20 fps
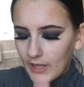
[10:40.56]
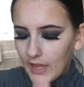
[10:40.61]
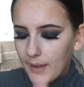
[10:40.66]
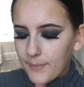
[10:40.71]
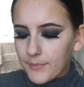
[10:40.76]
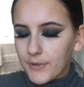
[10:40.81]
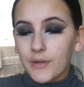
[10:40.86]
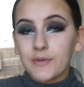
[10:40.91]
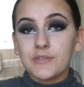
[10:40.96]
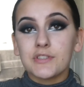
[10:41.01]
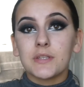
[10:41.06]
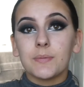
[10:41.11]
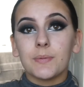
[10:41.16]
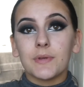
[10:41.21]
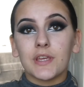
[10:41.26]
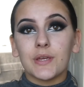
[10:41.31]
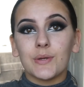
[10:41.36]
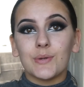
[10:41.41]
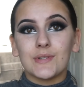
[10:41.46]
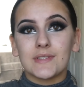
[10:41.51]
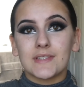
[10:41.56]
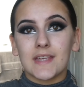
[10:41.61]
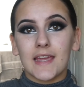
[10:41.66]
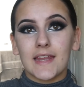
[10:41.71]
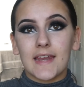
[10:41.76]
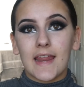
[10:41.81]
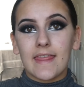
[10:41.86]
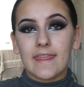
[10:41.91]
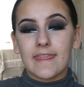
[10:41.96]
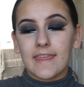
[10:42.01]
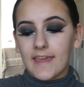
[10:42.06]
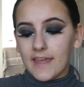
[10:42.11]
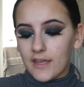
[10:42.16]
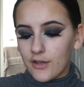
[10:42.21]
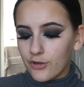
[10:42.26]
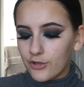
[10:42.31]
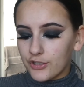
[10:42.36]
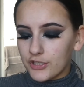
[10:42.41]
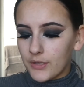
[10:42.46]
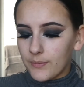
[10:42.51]
I'm going to be using the
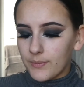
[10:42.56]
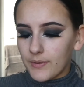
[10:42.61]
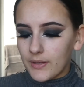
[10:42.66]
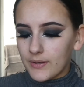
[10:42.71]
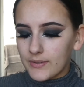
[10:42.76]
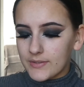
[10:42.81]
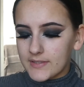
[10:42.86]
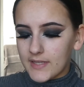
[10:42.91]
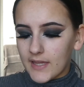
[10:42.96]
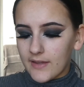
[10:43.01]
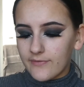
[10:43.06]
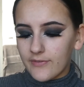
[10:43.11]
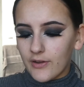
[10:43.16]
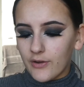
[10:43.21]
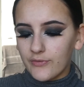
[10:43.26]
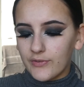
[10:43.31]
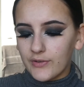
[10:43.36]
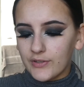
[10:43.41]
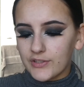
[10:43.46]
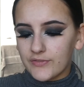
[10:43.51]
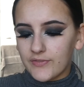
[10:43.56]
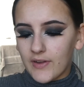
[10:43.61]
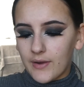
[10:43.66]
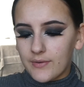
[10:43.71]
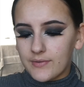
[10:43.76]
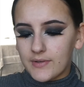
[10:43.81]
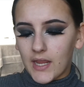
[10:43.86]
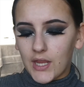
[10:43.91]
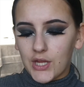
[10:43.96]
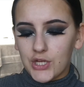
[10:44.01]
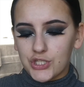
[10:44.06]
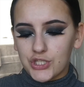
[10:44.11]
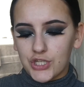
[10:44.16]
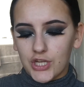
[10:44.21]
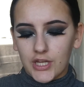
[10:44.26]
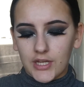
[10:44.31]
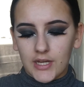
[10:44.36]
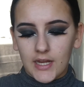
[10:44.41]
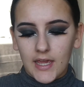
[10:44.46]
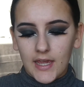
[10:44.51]
Huda Beauty Faux Filter
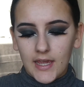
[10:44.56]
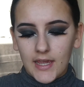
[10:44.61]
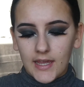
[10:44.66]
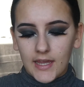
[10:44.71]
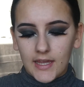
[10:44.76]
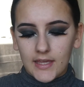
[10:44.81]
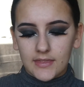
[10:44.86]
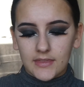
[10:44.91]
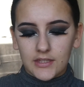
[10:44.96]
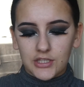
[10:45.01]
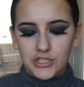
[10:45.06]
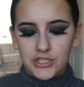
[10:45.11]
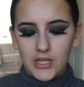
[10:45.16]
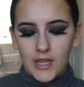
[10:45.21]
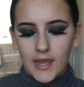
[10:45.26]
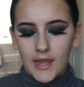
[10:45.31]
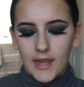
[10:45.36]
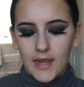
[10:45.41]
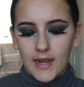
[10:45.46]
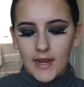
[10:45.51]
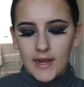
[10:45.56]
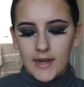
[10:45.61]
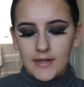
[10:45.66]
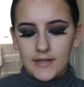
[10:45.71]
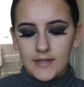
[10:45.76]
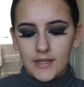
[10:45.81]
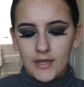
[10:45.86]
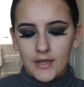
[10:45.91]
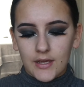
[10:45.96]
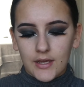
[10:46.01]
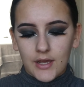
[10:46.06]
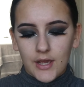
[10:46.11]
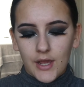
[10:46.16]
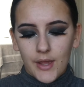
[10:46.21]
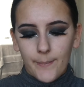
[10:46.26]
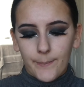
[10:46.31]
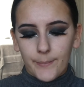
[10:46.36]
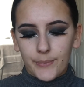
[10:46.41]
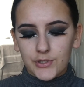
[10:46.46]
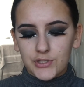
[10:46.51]
Foundation in the shade
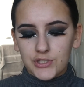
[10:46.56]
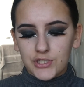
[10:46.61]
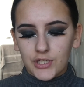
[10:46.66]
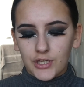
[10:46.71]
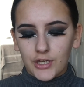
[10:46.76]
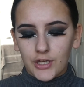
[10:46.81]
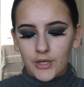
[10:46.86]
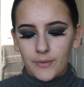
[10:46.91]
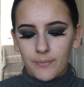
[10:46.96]
Butter